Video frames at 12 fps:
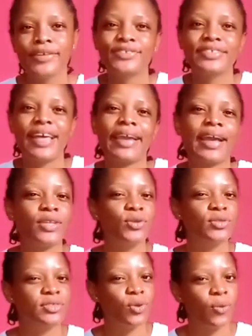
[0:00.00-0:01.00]
so that I can
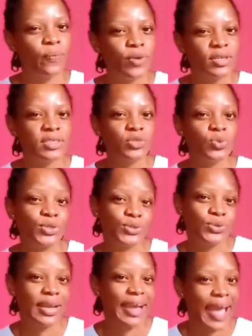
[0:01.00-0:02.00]
unbox it with
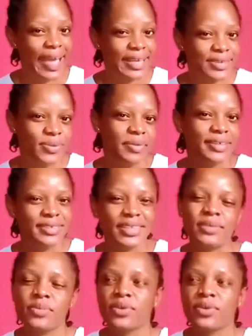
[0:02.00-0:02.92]
you guys on my channel,